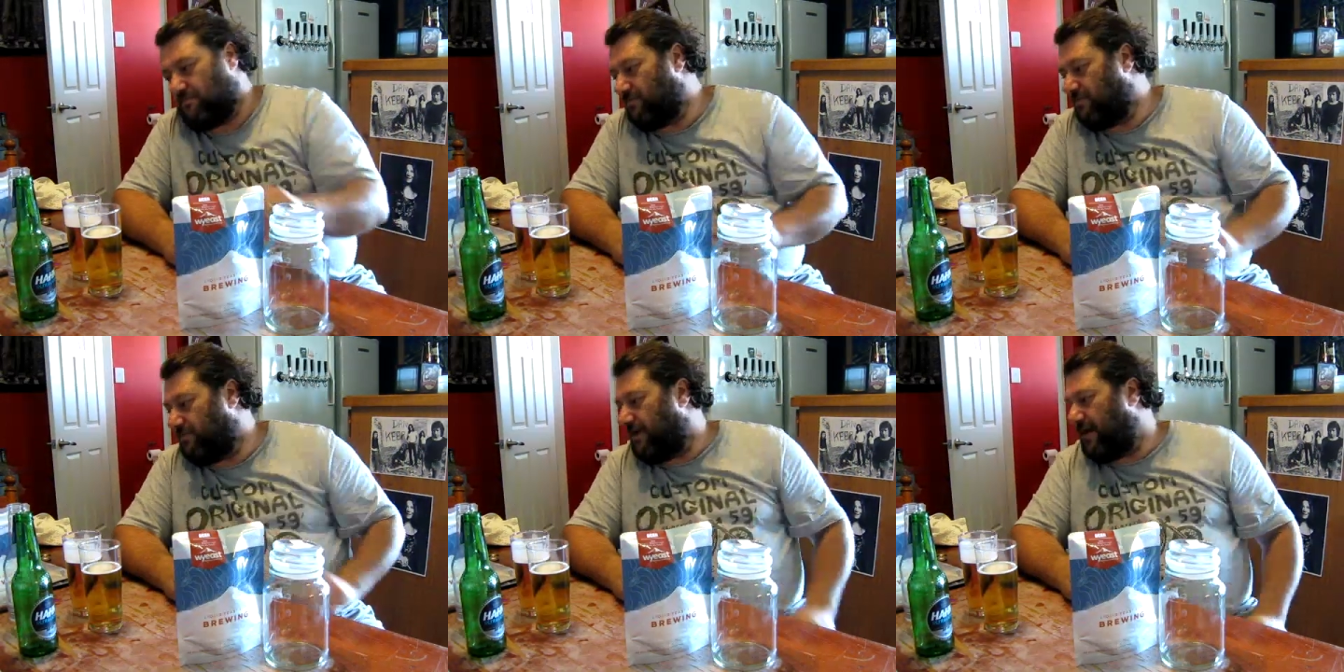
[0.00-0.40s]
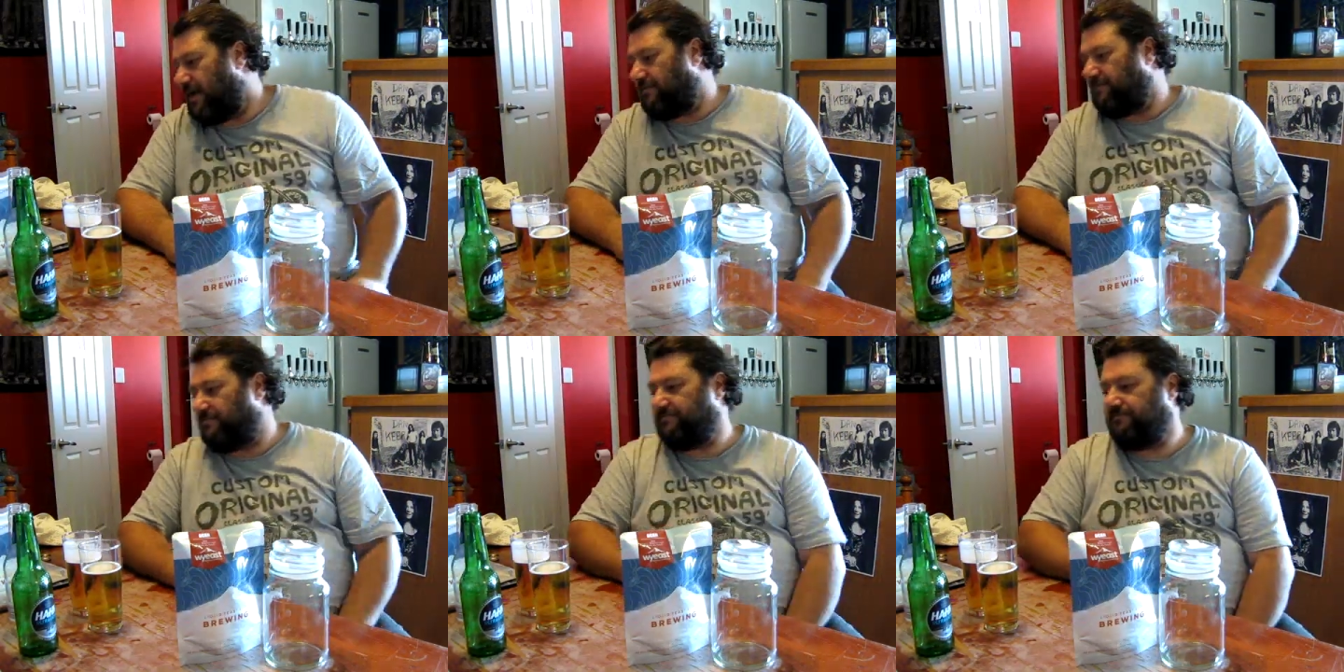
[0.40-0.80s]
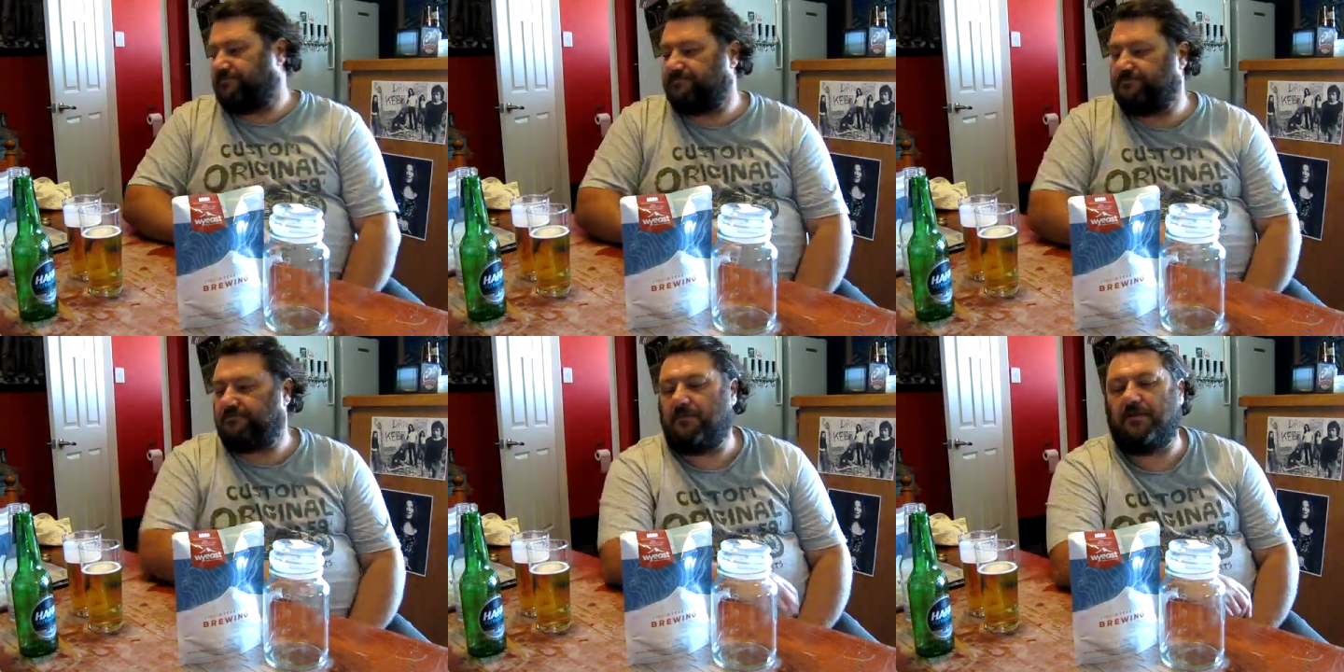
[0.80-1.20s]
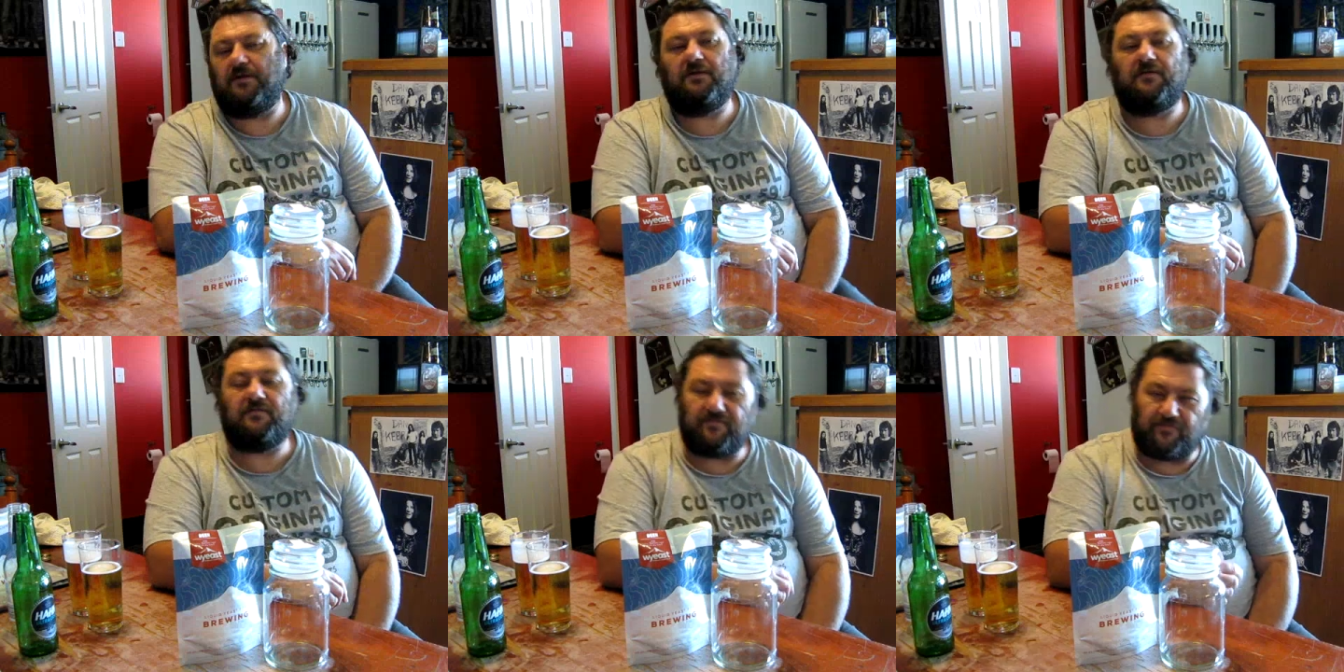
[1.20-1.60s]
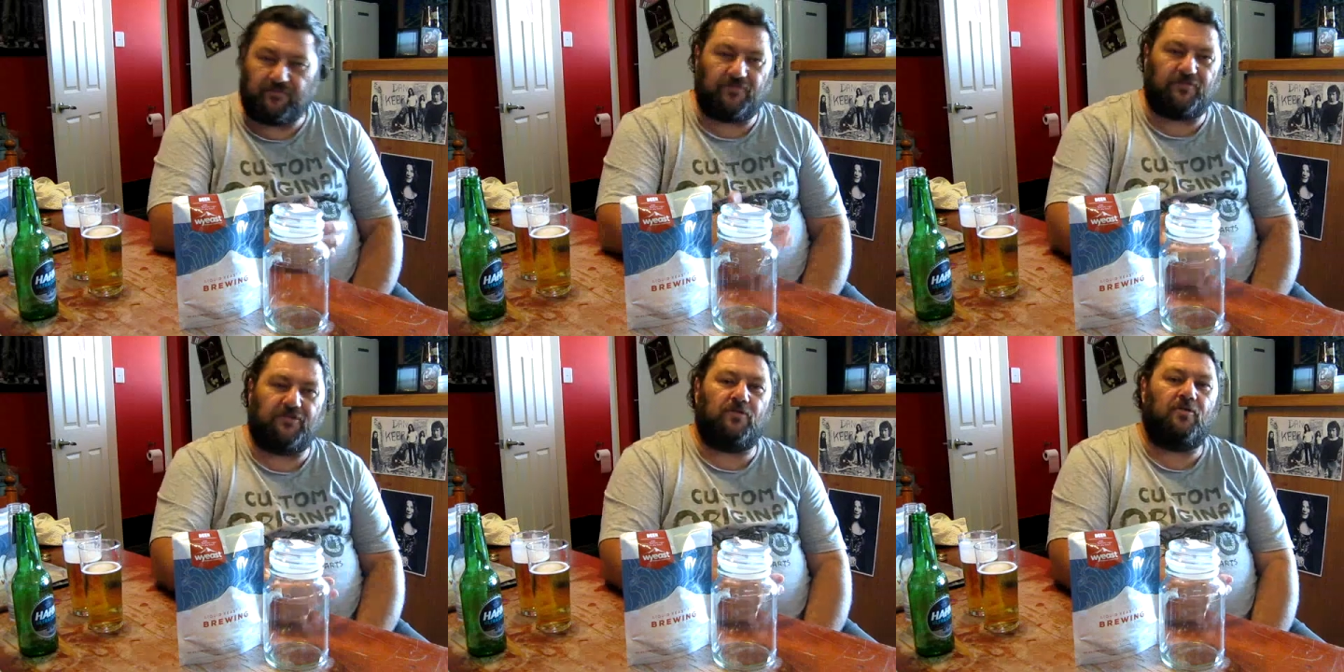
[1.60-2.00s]
and that is
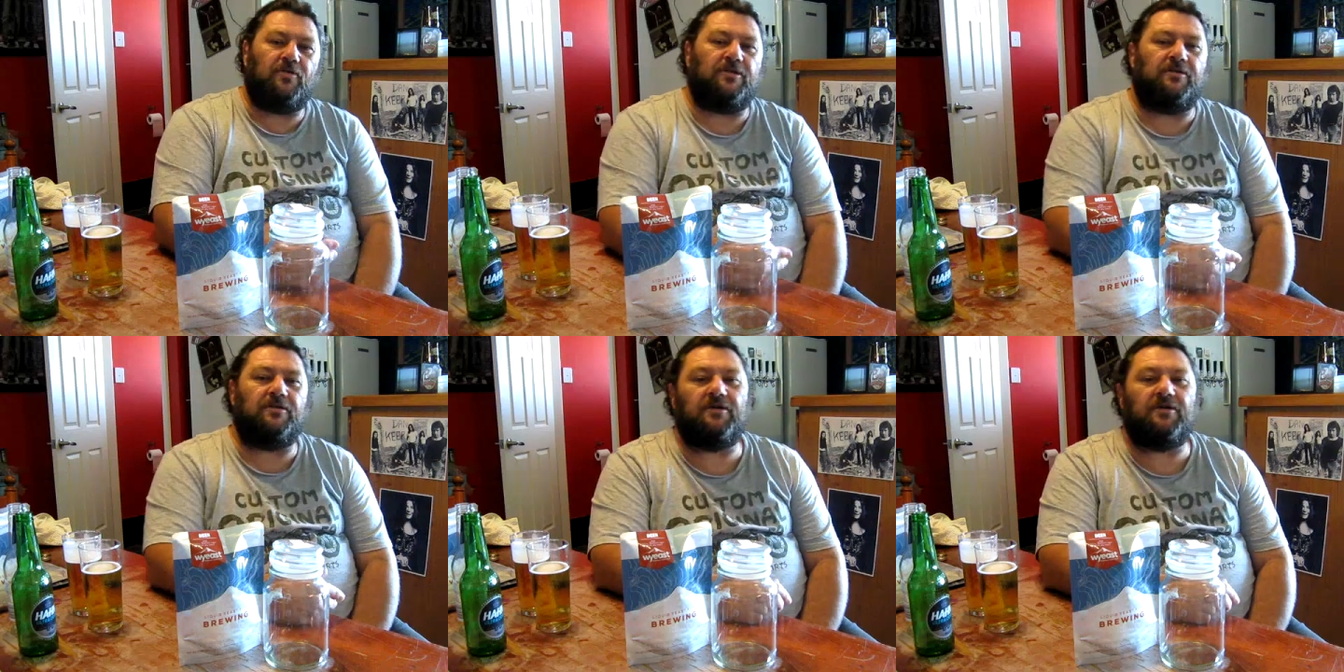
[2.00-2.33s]
really all you